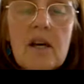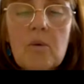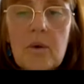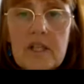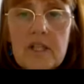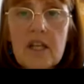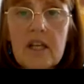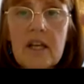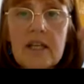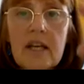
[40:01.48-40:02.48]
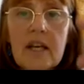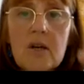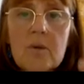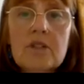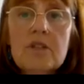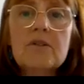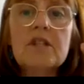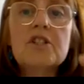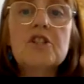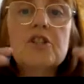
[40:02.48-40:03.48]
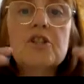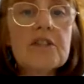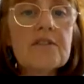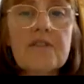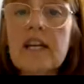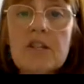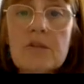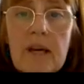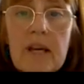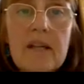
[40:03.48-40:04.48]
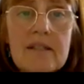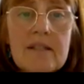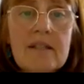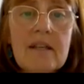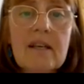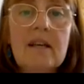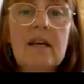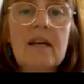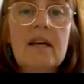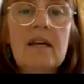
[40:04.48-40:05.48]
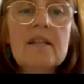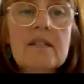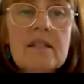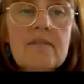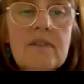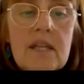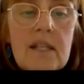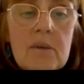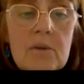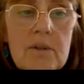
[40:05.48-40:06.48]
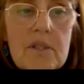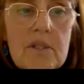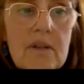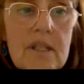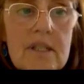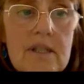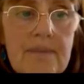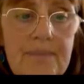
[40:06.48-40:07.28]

which can help to reduce the flashbacks, isn't available to us.